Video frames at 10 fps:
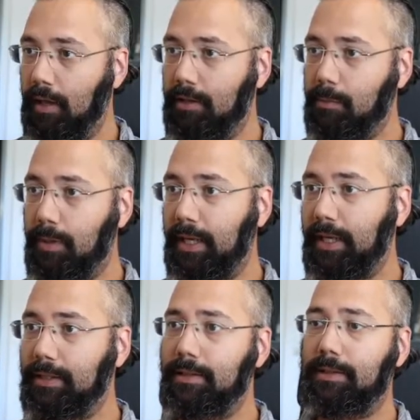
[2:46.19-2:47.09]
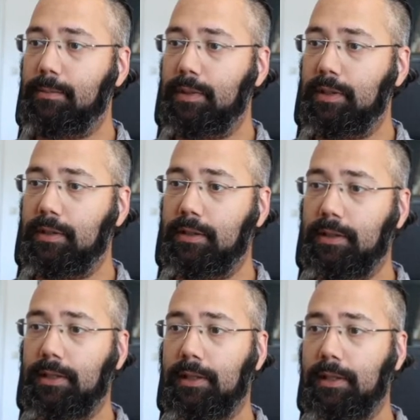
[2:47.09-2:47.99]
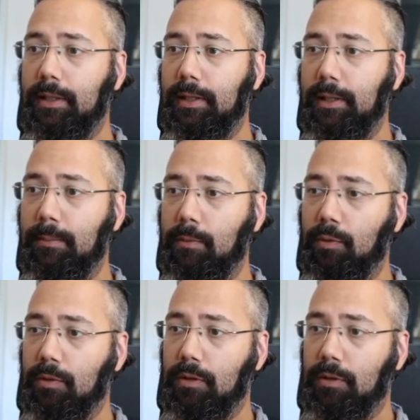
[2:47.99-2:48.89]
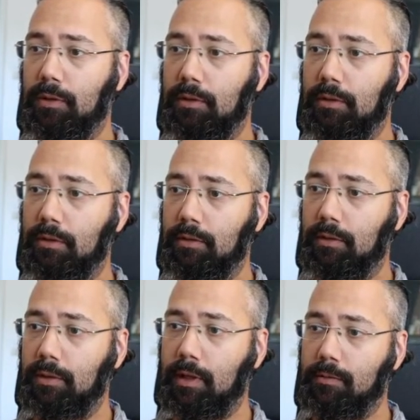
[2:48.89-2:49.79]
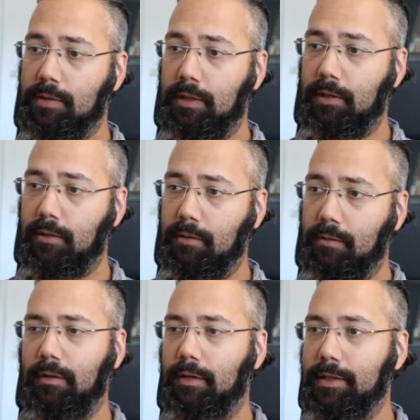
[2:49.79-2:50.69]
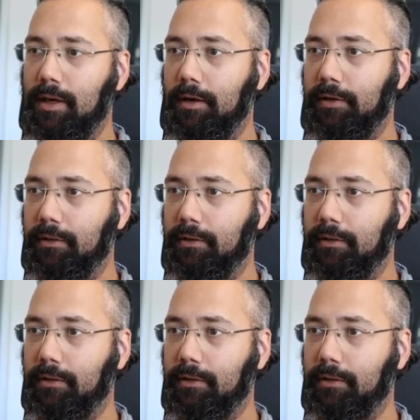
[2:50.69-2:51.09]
This place is a bit more, I would say it's harder.